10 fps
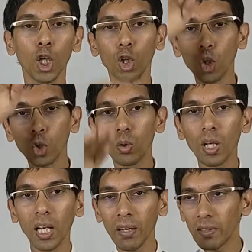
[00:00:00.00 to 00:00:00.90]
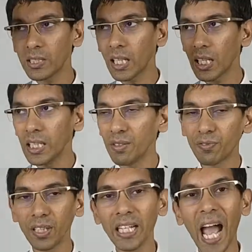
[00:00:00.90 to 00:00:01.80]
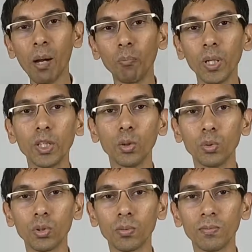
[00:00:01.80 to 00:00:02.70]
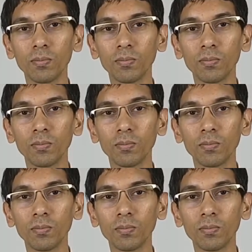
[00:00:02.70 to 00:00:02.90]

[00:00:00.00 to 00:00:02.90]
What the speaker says: Your sugar levels are at different amplitudes.